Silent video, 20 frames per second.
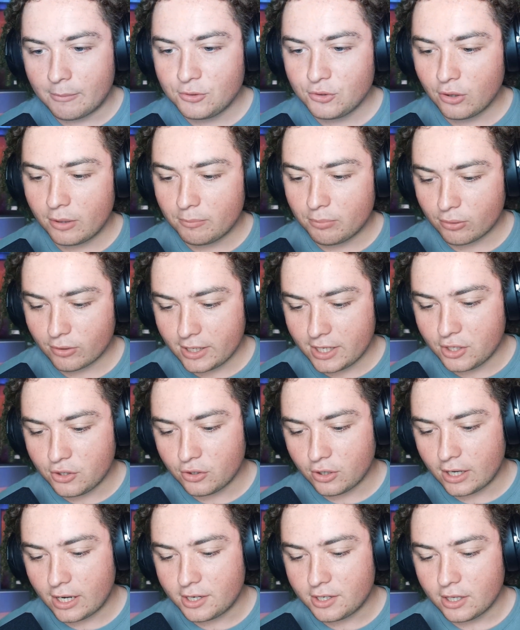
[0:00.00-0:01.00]
I'm doing pretty
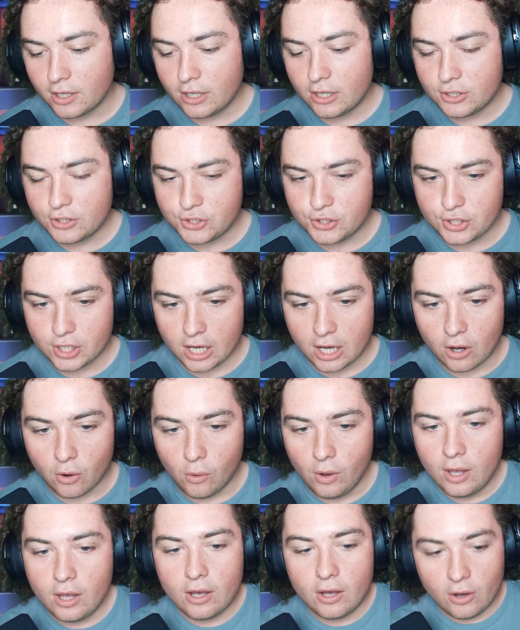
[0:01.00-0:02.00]
good.
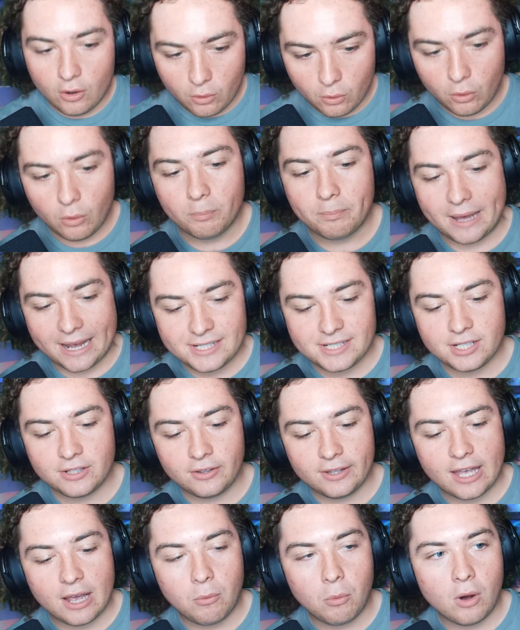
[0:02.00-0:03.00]
So,
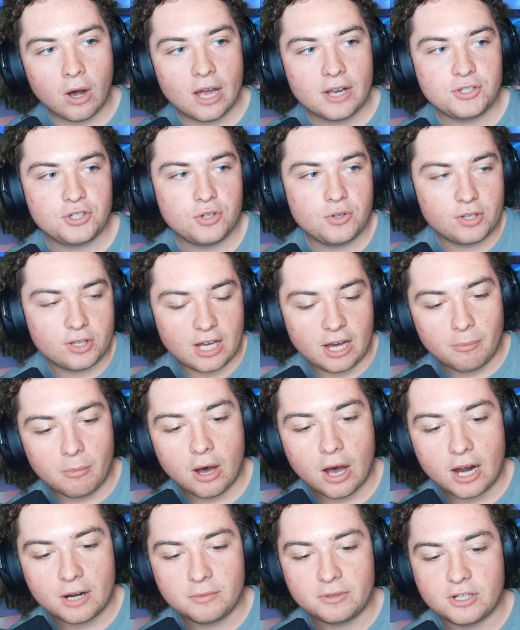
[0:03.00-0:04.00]
basically, I wanted you to
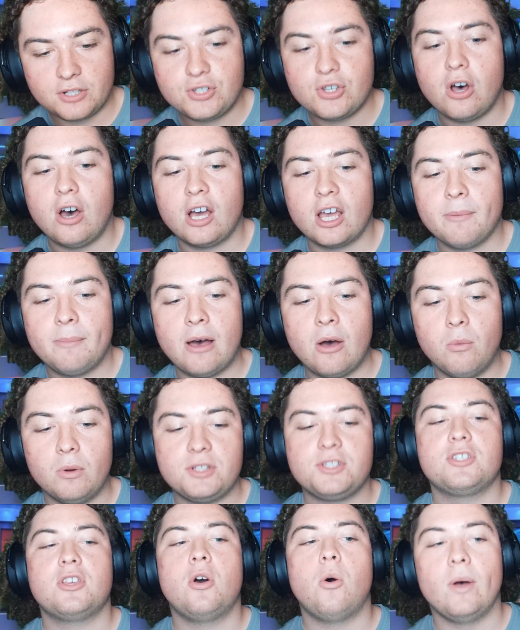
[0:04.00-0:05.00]
come on to talk about
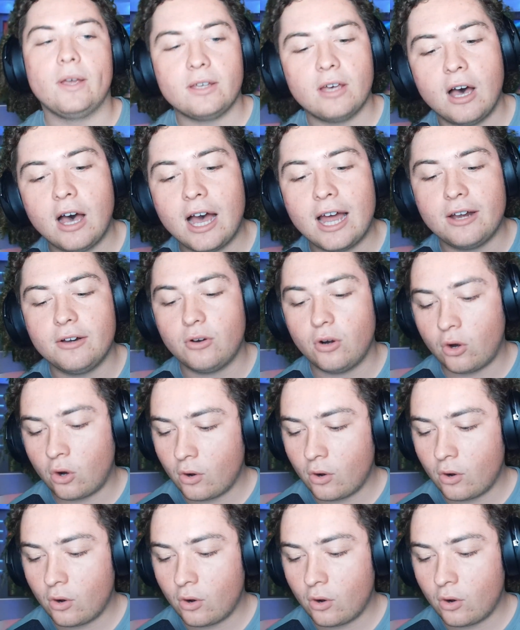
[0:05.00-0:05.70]
what's going on.